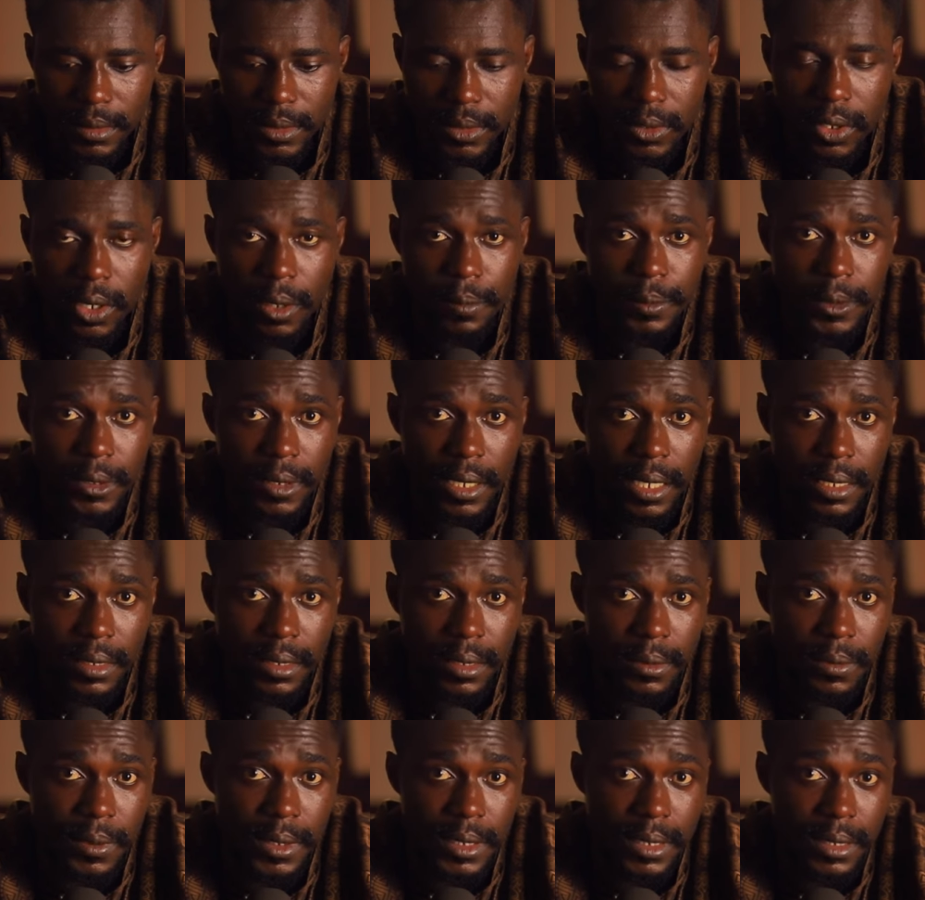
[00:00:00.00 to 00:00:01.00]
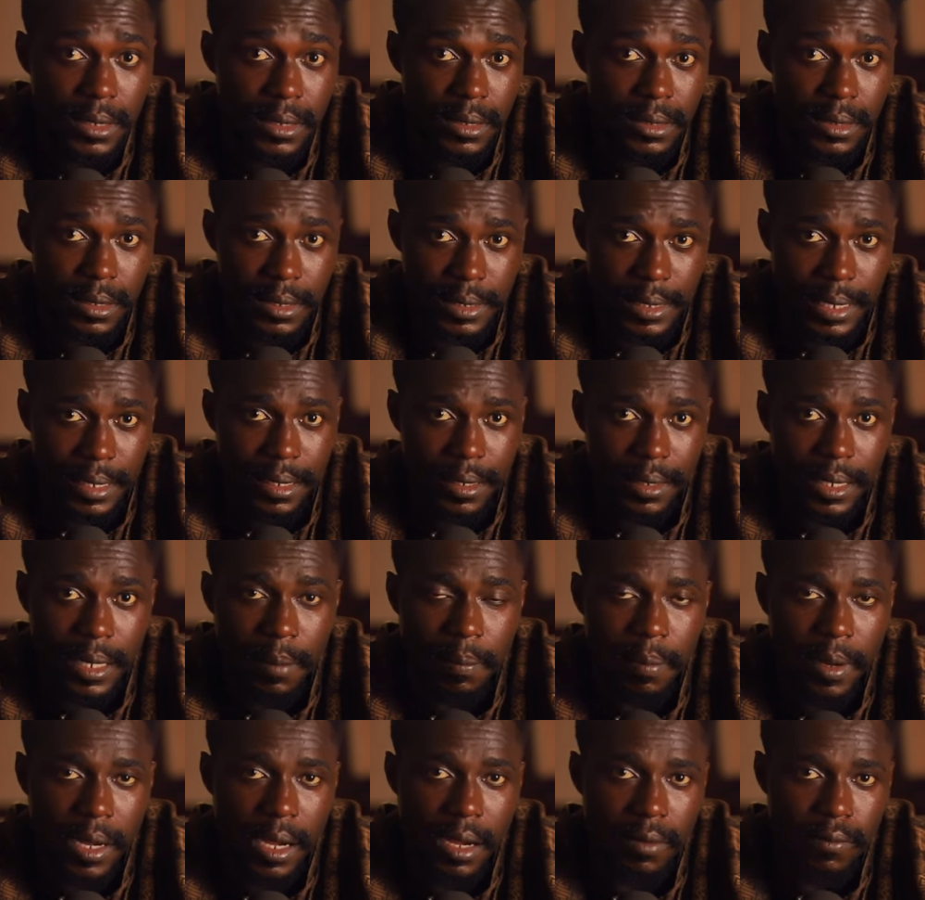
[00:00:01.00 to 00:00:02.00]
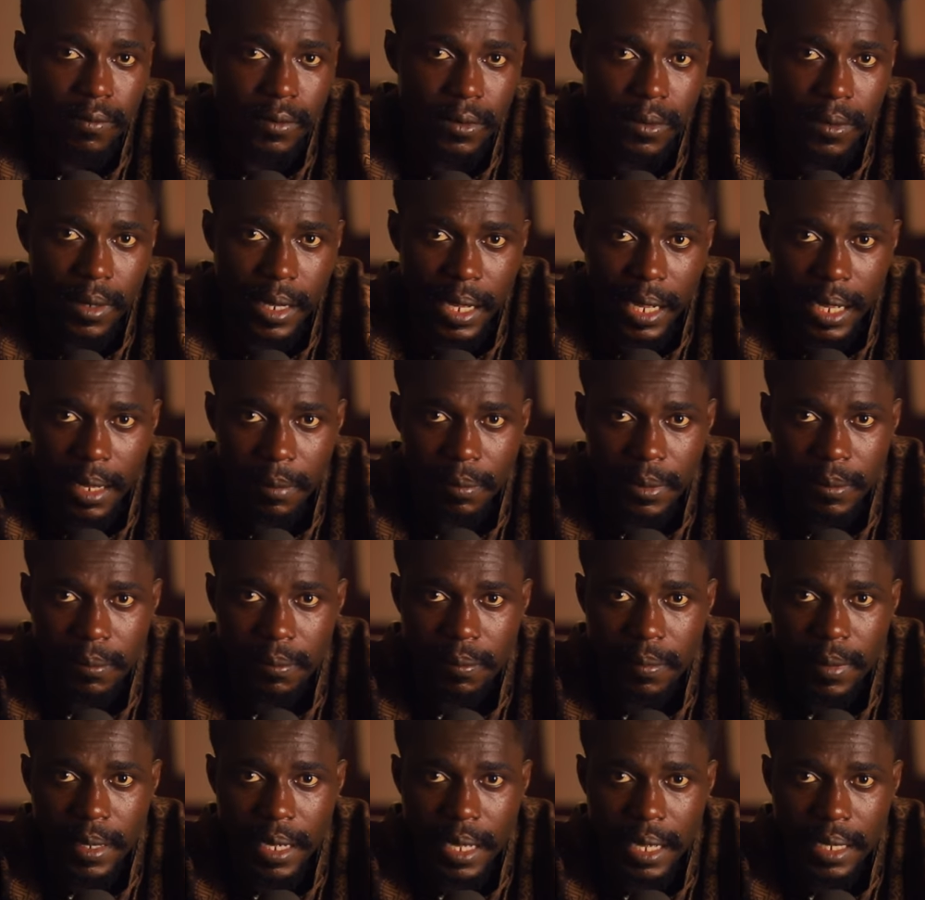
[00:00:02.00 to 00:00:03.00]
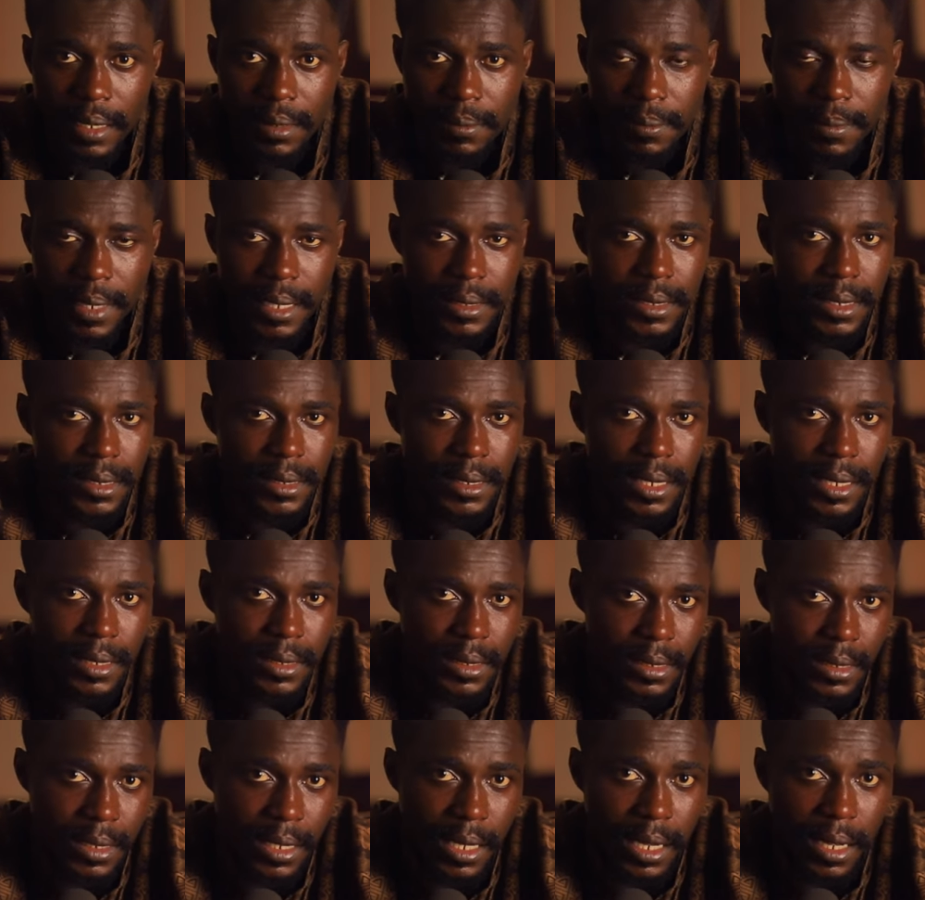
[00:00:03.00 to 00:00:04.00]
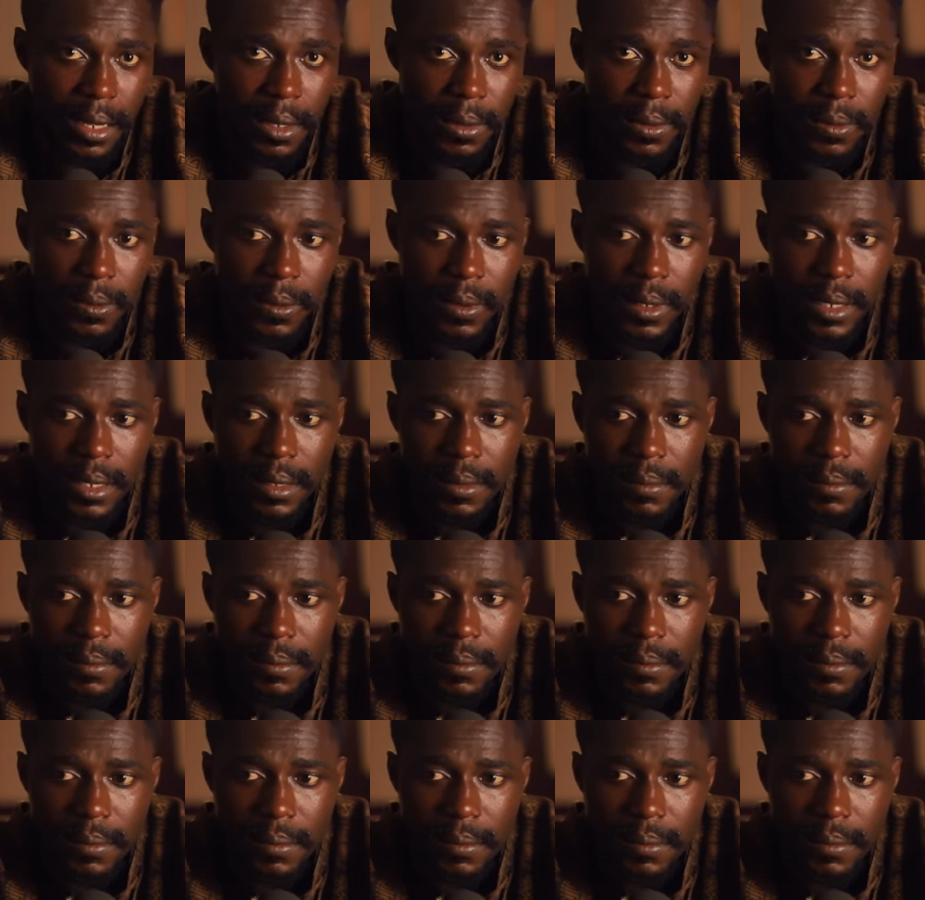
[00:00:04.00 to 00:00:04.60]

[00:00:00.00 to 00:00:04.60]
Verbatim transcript: Sculptura 3D is another powerful app, but as it stands now,